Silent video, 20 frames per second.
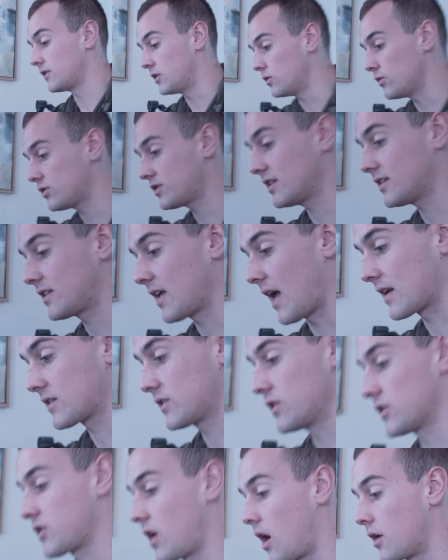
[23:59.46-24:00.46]
in Houston,
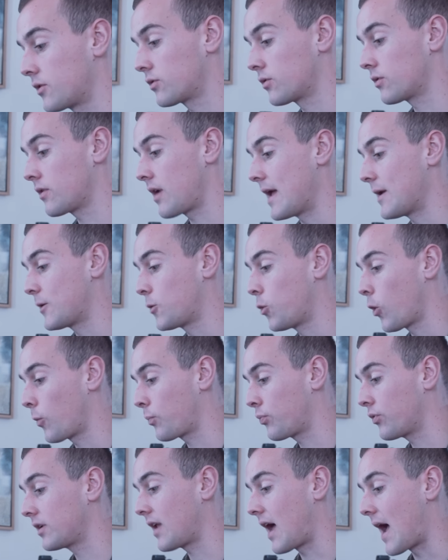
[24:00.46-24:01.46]
Texas under a
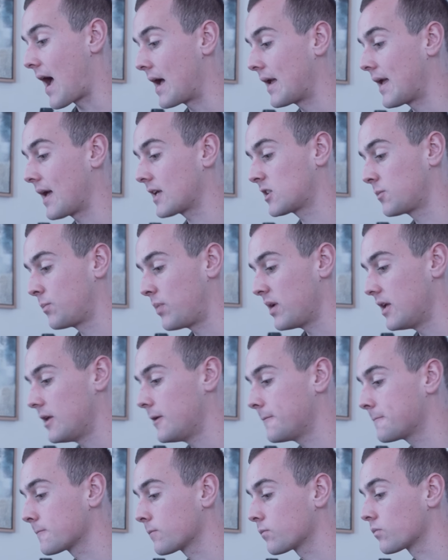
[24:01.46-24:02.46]
corporate I S
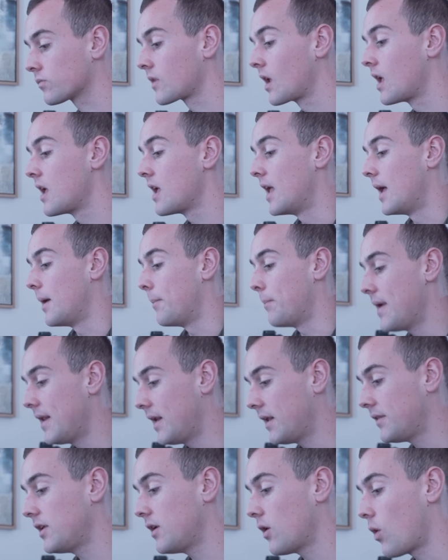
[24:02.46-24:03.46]
P,
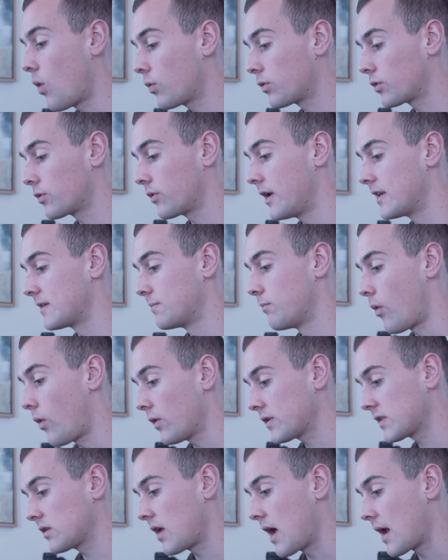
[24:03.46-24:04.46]
meaning the owner is most